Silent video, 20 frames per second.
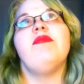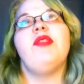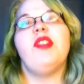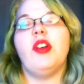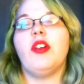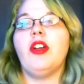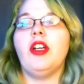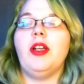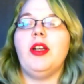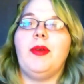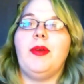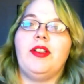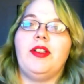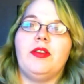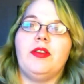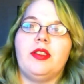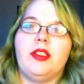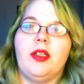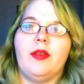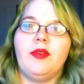feel good
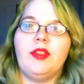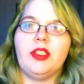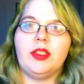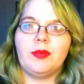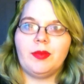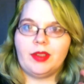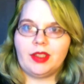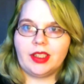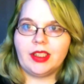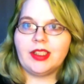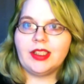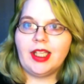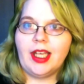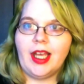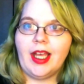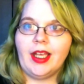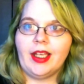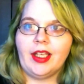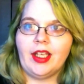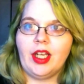about yourself just with this
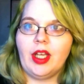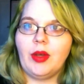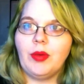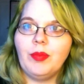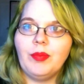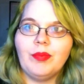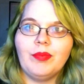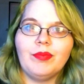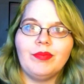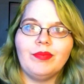tag, you know.